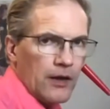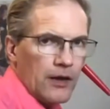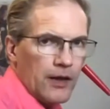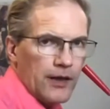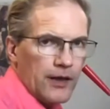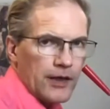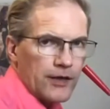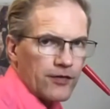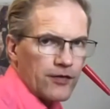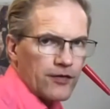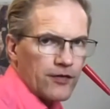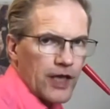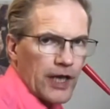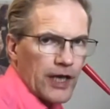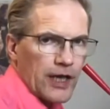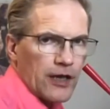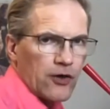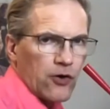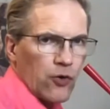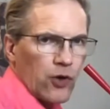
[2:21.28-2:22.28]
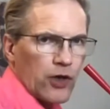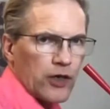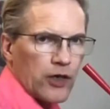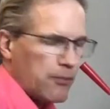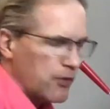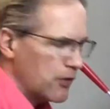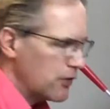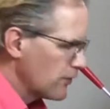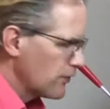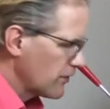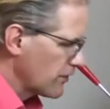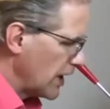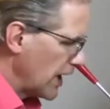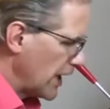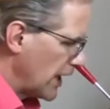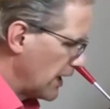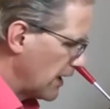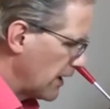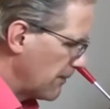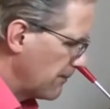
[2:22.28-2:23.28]
there's a scale called the blues
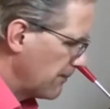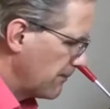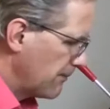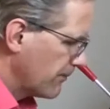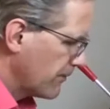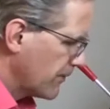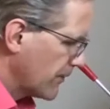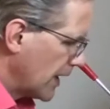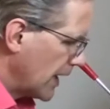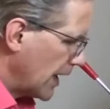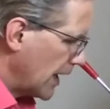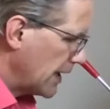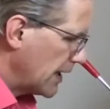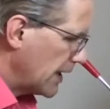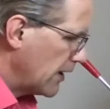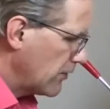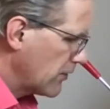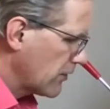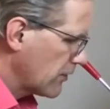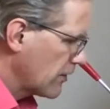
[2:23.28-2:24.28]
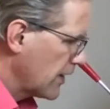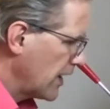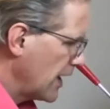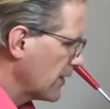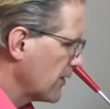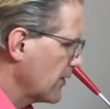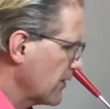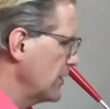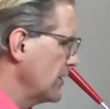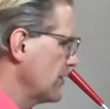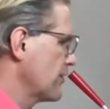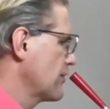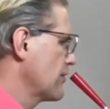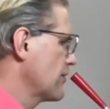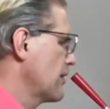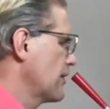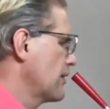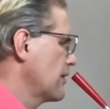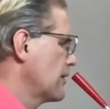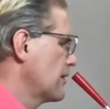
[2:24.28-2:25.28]
scale, and it looks like this.
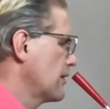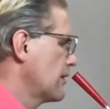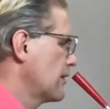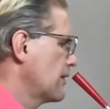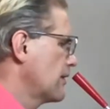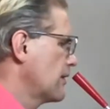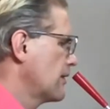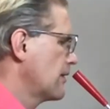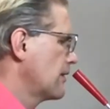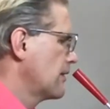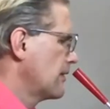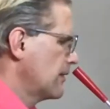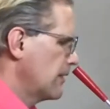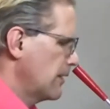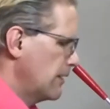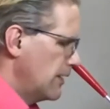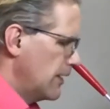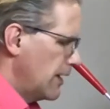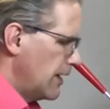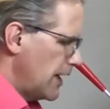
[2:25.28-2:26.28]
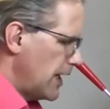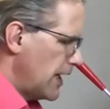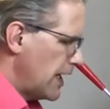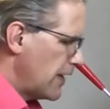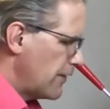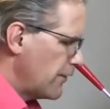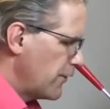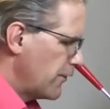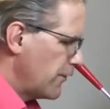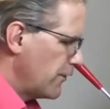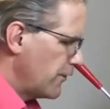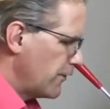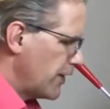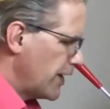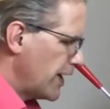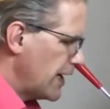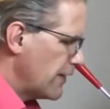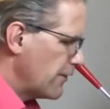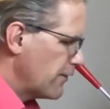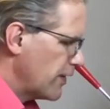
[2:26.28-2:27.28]
F,
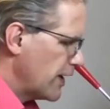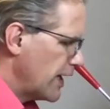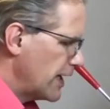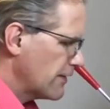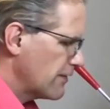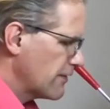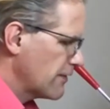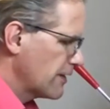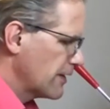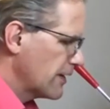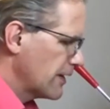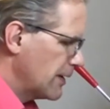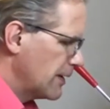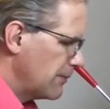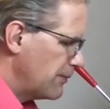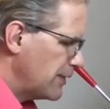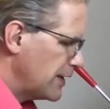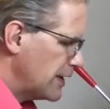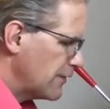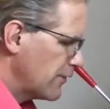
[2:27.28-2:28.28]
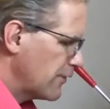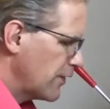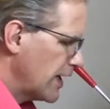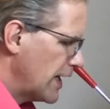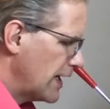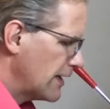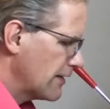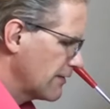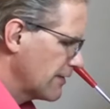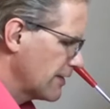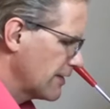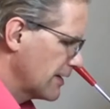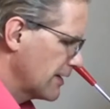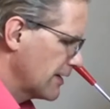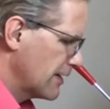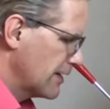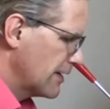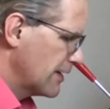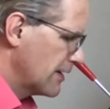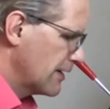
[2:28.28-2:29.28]
A flat, B flat,
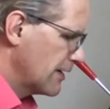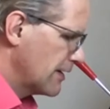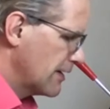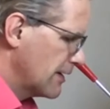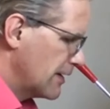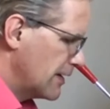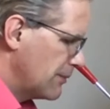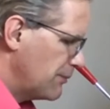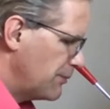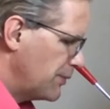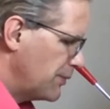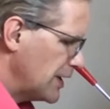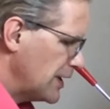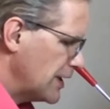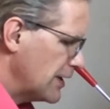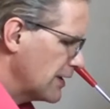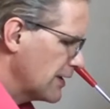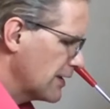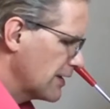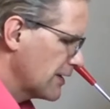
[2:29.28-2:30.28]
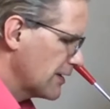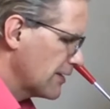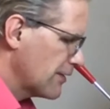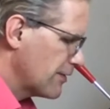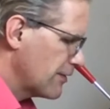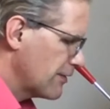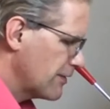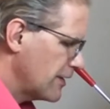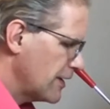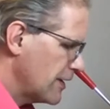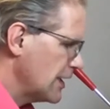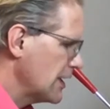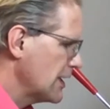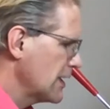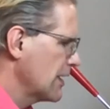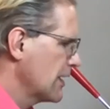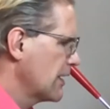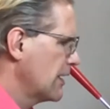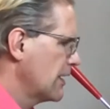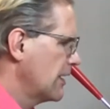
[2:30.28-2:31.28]
B, C,
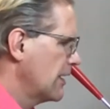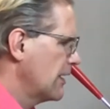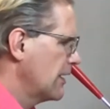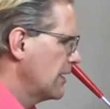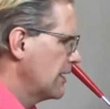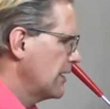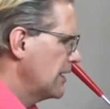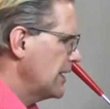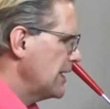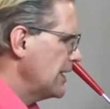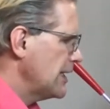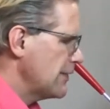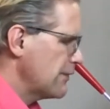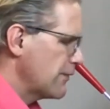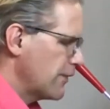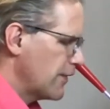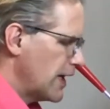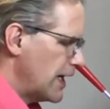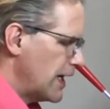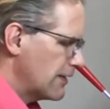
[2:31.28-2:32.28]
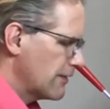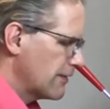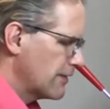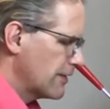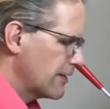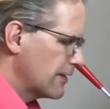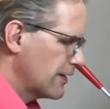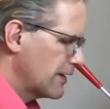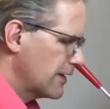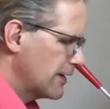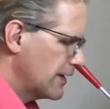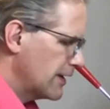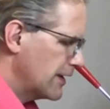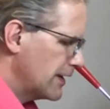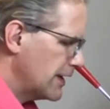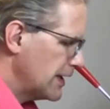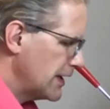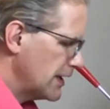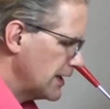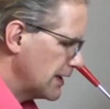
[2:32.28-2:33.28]
E flat,
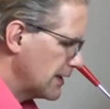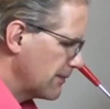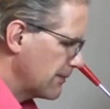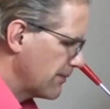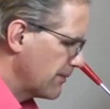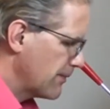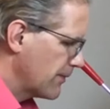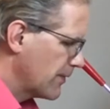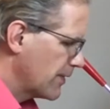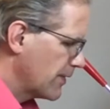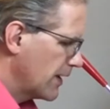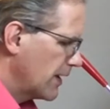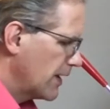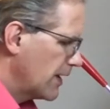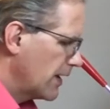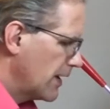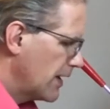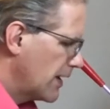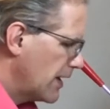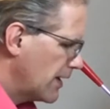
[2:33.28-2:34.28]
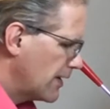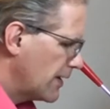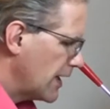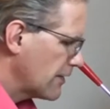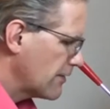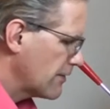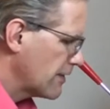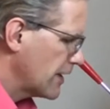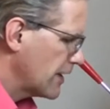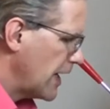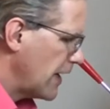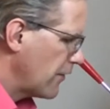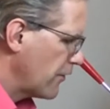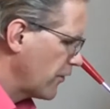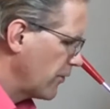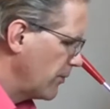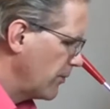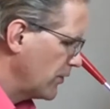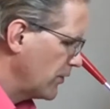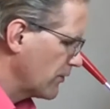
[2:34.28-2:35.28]
E. That's an
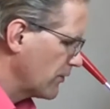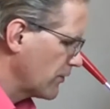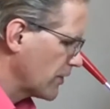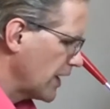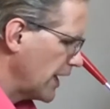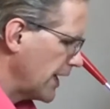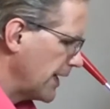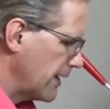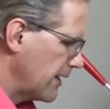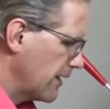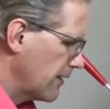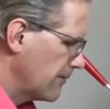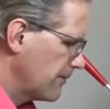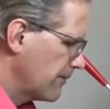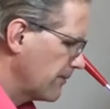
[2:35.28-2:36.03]
F blues scale.